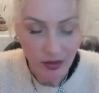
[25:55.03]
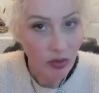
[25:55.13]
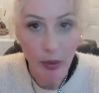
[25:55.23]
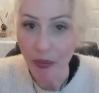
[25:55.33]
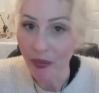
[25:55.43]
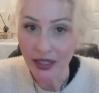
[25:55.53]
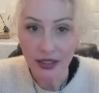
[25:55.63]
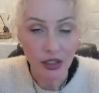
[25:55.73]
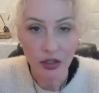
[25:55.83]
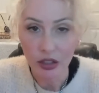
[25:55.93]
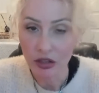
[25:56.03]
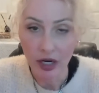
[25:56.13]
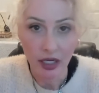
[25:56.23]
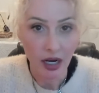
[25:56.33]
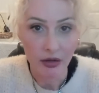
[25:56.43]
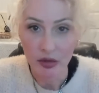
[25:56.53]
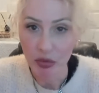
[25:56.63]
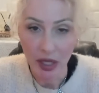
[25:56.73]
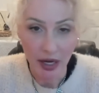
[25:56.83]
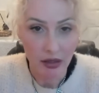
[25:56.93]
The best thing you can do right now is
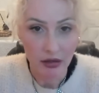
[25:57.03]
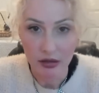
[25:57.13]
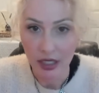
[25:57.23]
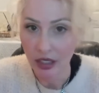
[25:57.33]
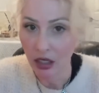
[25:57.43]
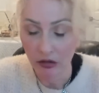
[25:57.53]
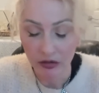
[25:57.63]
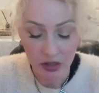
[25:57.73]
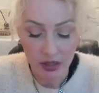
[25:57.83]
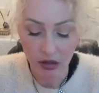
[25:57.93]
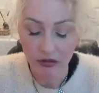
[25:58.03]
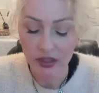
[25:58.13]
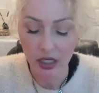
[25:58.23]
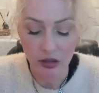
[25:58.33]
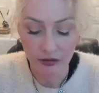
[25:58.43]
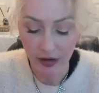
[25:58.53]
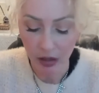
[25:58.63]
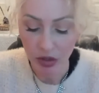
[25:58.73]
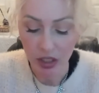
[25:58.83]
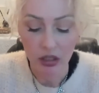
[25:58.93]
plan. Take care of yourselves and your
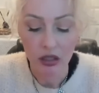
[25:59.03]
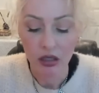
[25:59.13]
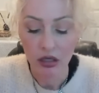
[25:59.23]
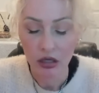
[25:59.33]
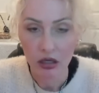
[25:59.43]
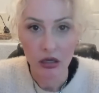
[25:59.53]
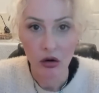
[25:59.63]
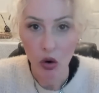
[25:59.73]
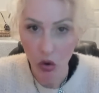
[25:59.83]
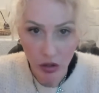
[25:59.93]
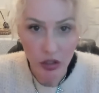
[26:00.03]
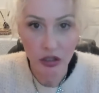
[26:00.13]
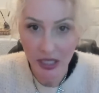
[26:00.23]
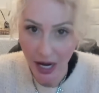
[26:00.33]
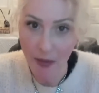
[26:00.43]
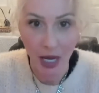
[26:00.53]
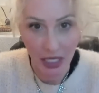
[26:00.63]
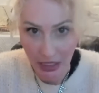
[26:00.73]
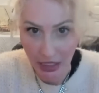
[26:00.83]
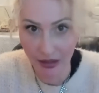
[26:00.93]
family. Hoard your damn
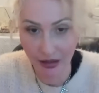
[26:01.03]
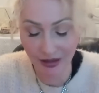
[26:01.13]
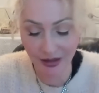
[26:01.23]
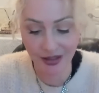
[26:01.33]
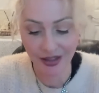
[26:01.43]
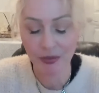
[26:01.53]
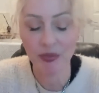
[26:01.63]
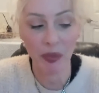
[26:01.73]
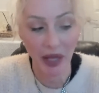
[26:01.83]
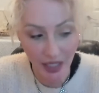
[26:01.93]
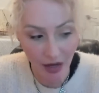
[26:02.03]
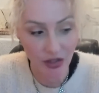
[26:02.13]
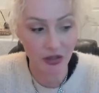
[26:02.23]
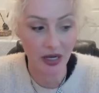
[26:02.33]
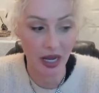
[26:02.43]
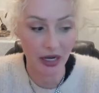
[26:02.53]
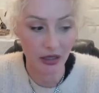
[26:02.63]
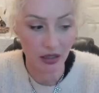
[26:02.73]
money. Pay down your debt.